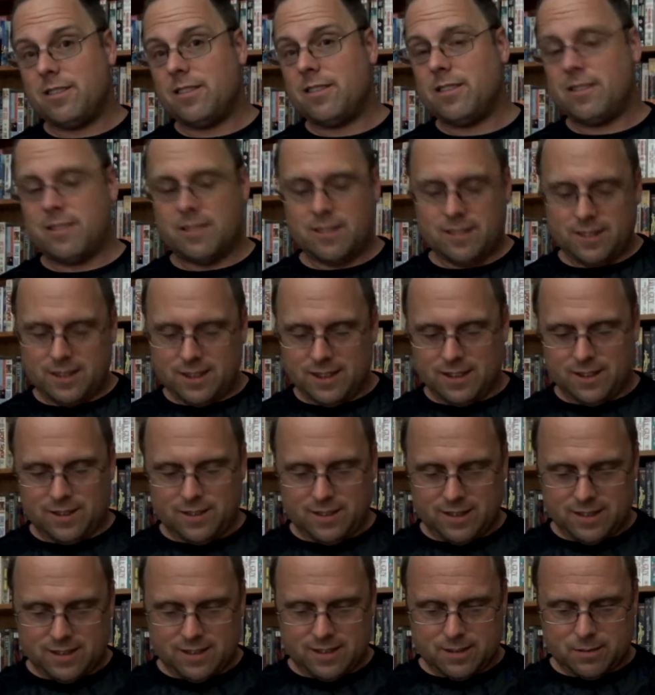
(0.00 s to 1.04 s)
It's you
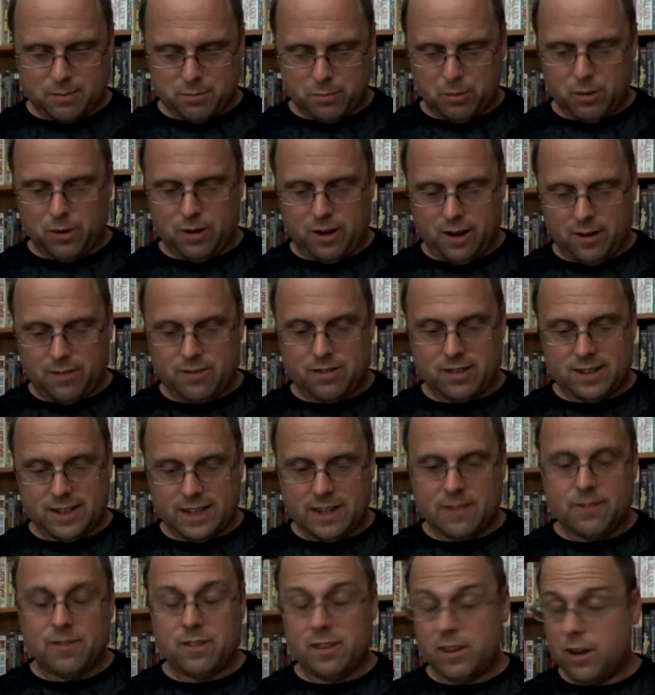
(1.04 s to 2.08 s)
know but I've seen
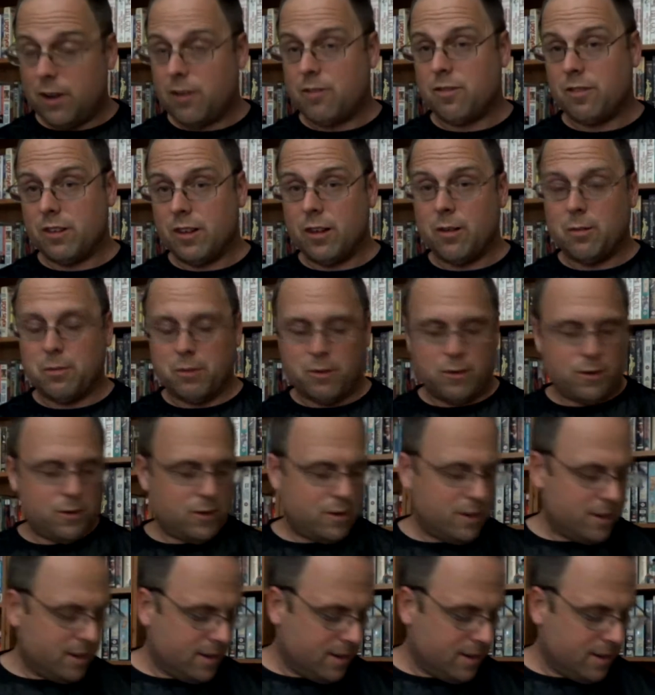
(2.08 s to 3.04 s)
it go for a lot more,